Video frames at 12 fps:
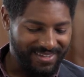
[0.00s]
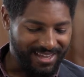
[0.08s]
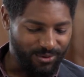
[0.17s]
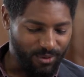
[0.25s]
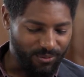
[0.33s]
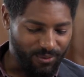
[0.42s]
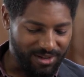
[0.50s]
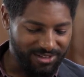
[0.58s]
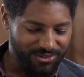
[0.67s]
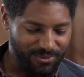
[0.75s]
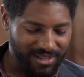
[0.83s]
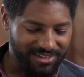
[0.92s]
And when
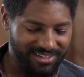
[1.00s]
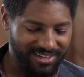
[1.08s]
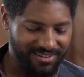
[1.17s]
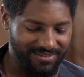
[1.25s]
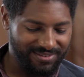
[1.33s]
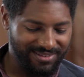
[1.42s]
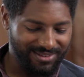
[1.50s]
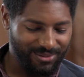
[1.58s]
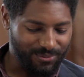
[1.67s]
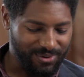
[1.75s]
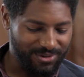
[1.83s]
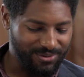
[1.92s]
one's relatives, the
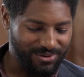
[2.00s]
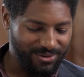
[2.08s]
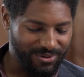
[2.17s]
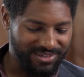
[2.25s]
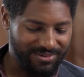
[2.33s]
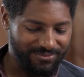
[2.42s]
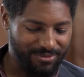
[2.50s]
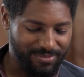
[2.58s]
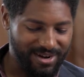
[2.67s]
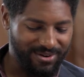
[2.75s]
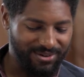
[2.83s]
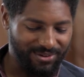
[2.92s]
one who anoints him for
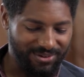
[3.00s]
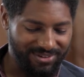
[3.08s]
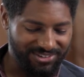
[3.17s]
burial,